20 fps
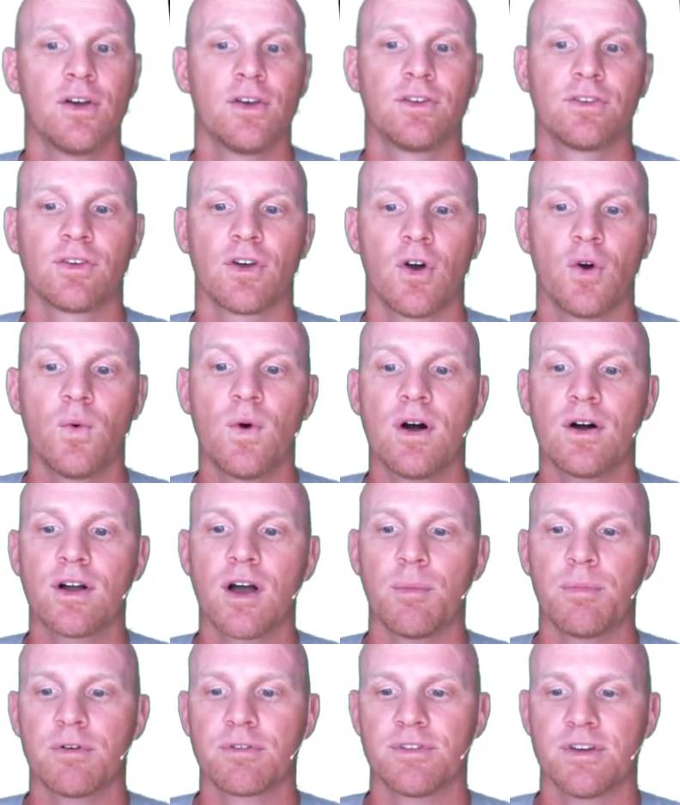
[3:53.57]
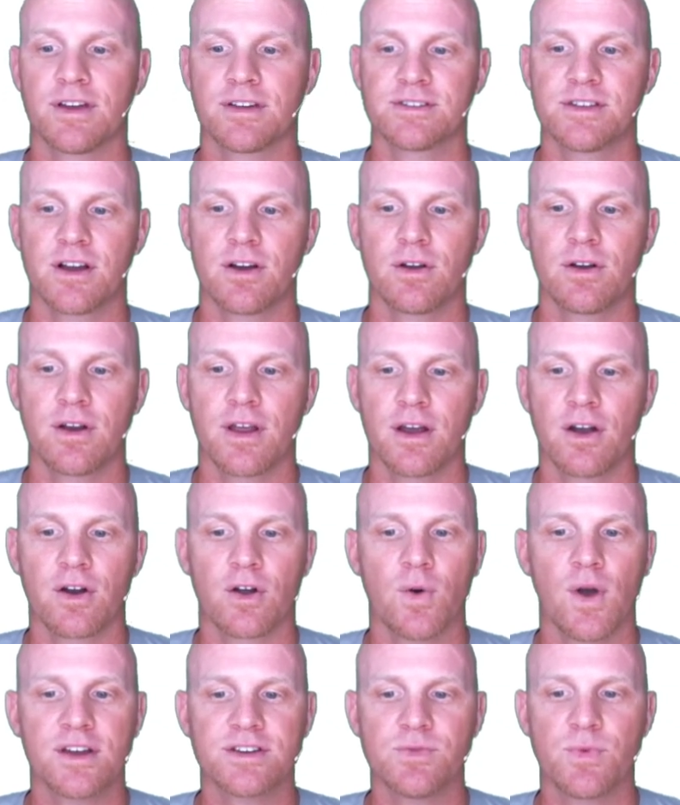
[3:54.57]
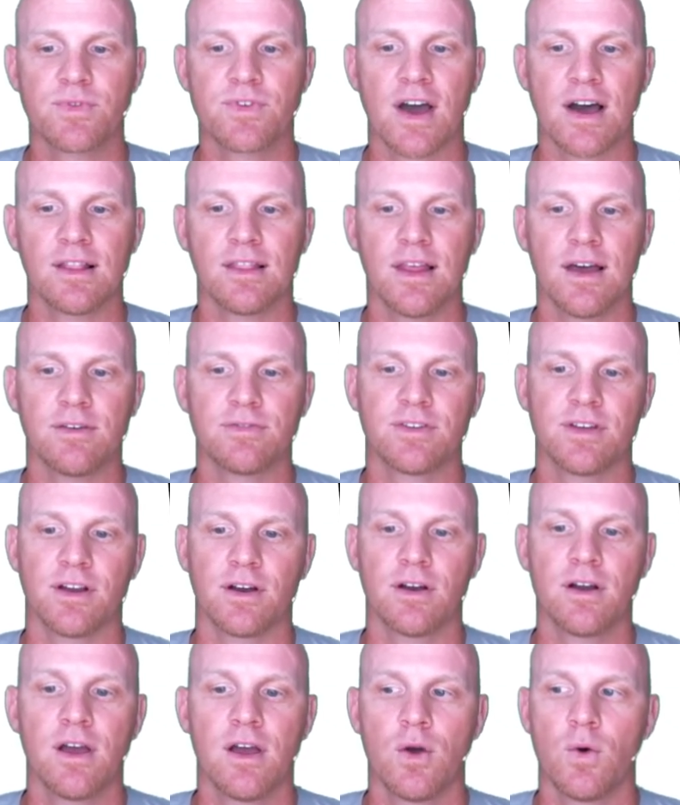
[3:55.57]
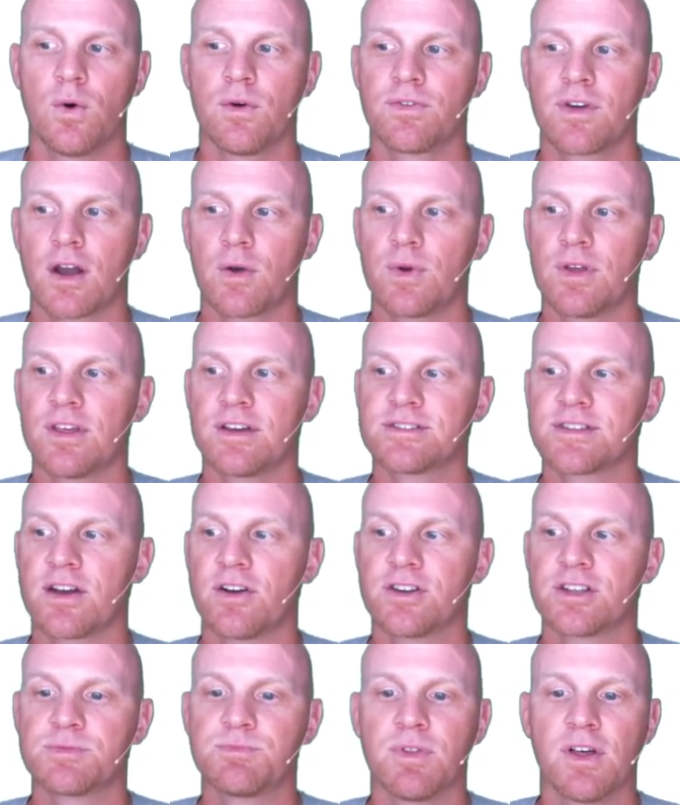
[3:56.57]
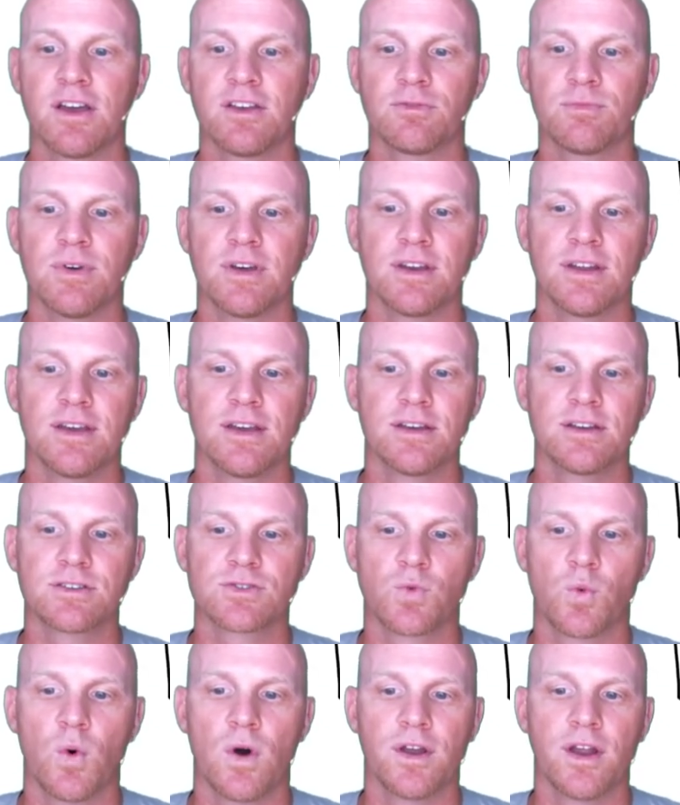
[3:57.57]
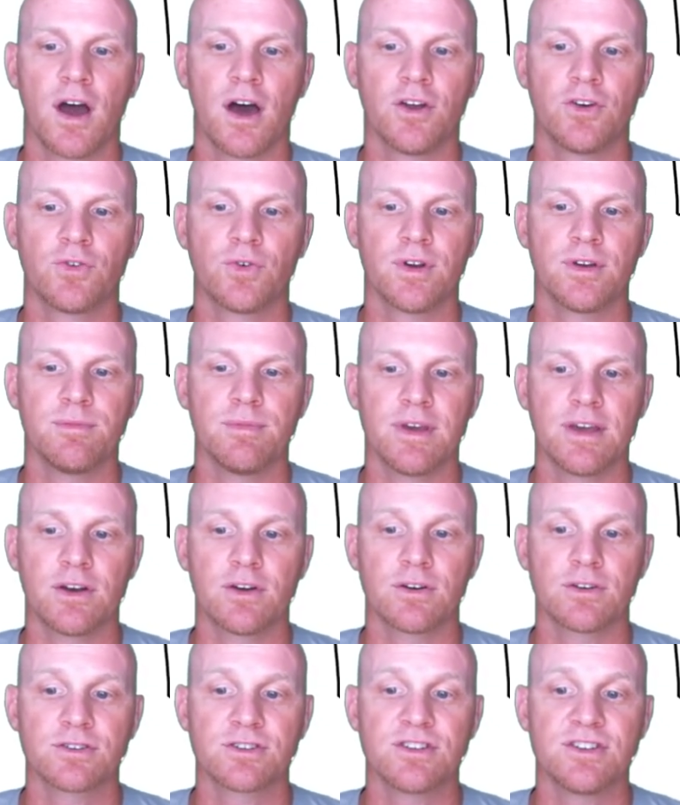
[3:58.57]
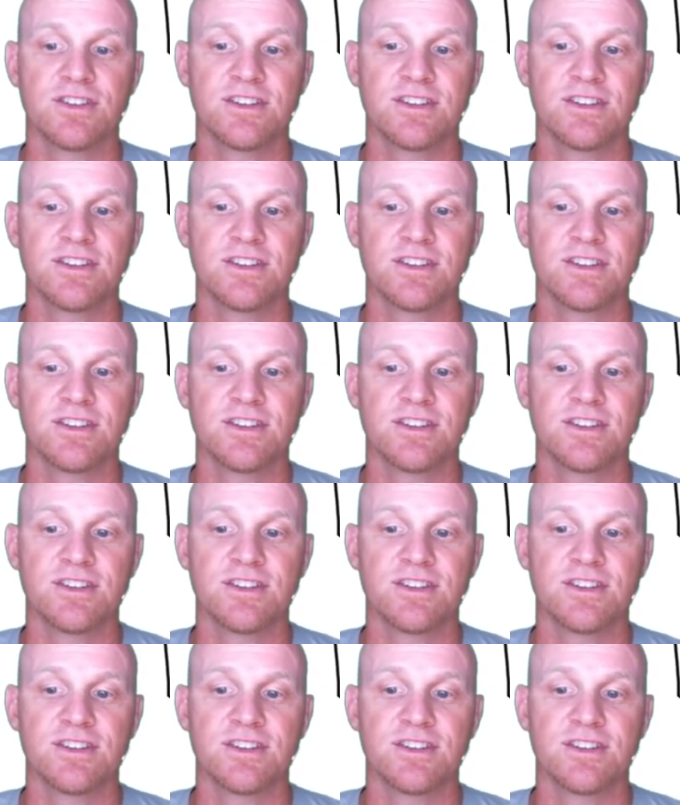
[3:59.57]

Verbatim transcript: So, well, a couple things here. In, in our equation we've got left here, we've got to realize that our displacement is 100 meters